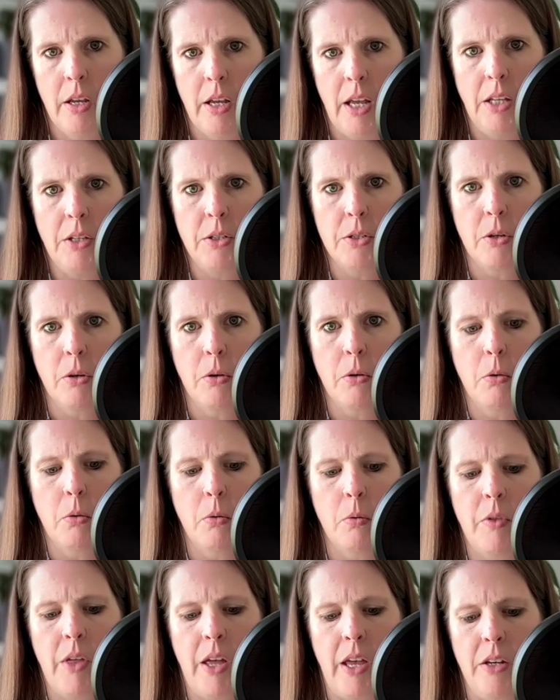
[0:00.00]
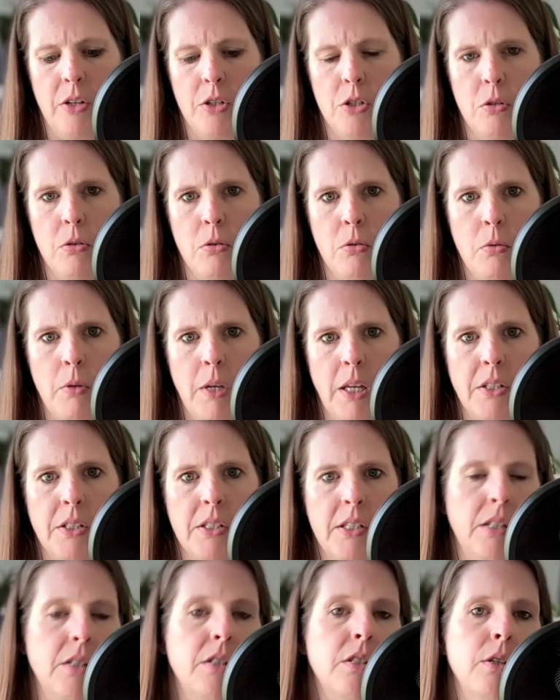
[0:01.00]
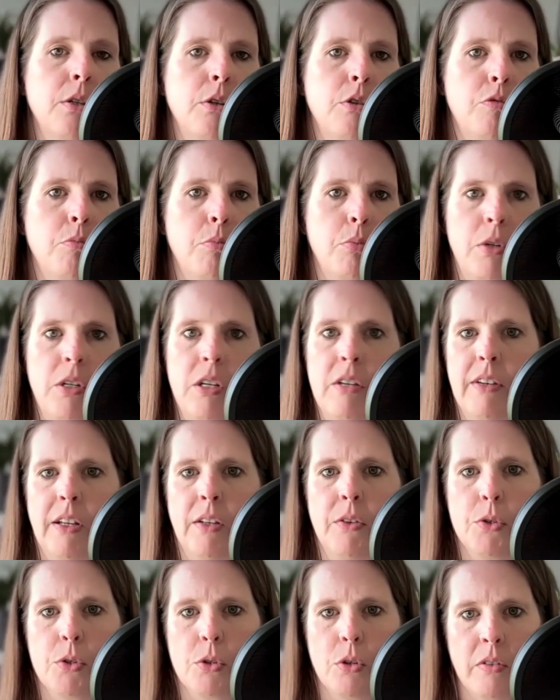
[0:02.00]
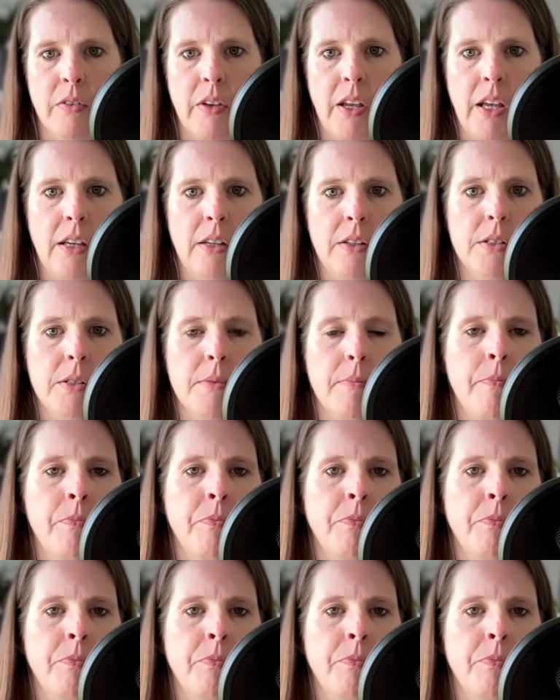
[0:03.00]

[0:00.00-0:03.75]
And so they do extensive pre-event surveys.